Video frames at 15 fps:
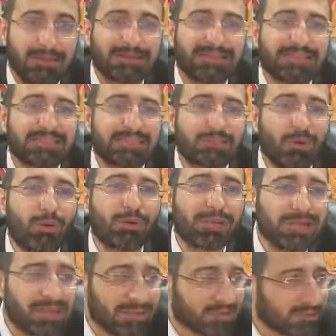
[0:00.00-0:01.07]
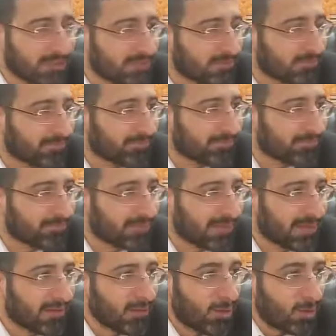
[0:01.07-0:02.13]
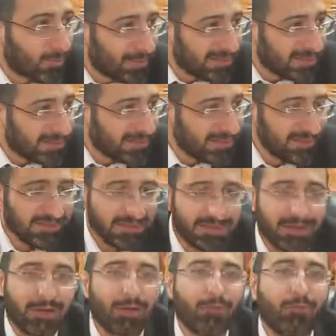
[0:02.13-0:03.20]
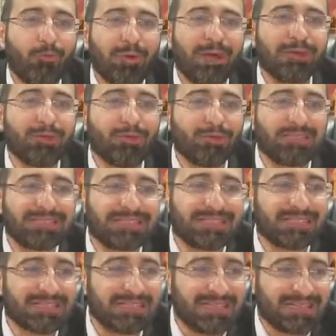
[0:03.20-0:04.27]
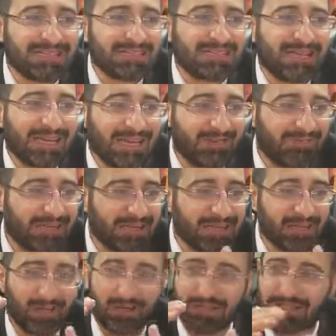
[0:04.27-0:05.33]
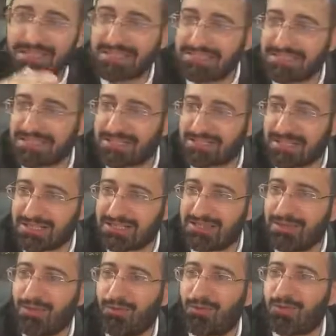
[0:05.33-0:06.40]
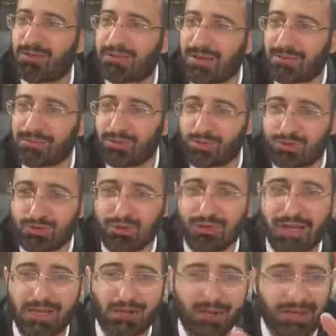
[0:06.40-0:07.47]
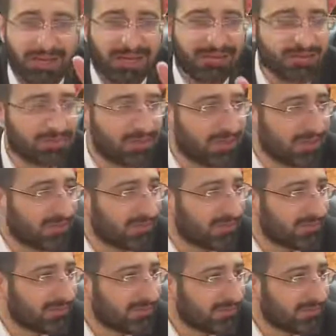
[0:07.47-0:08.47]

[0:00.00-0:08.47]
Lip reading: This is all hint. Openly, when you see the heaven and earth kissing each other, when you come to shul and Kohen gives bracha.